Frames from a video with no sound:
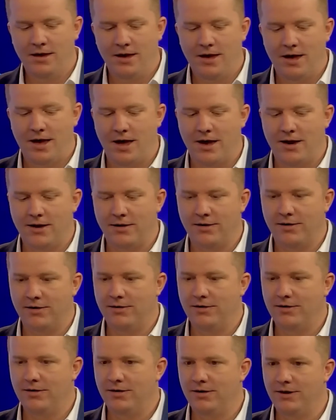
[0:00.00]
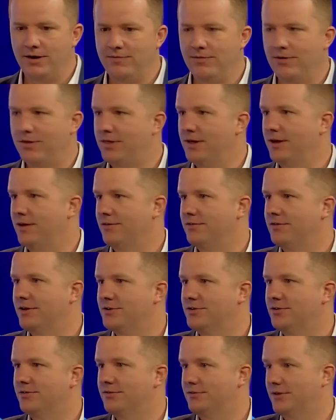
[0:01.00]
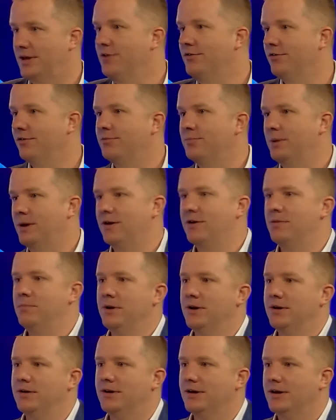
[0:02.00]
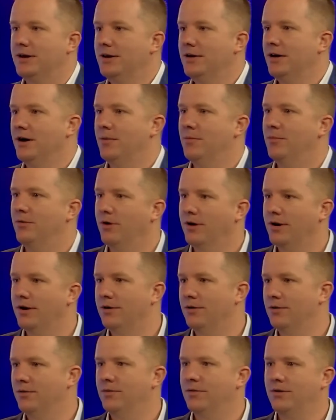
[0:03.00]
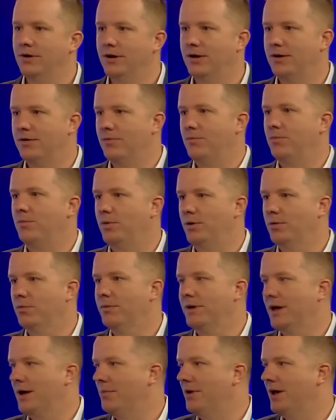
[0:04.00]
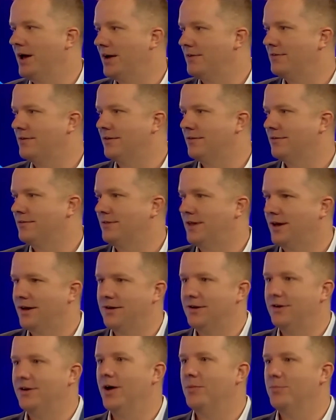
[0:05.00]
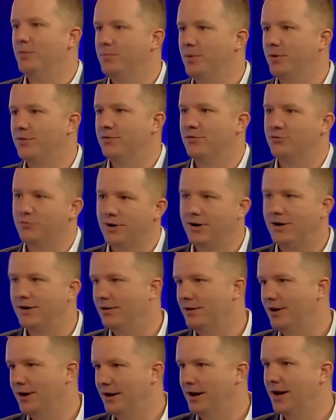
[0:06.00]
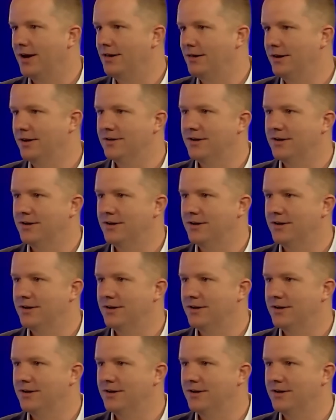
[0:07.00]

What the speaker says: And even things such as secrets being committed to GitHub, right? And we'll be able to access that GitHub repository and get clear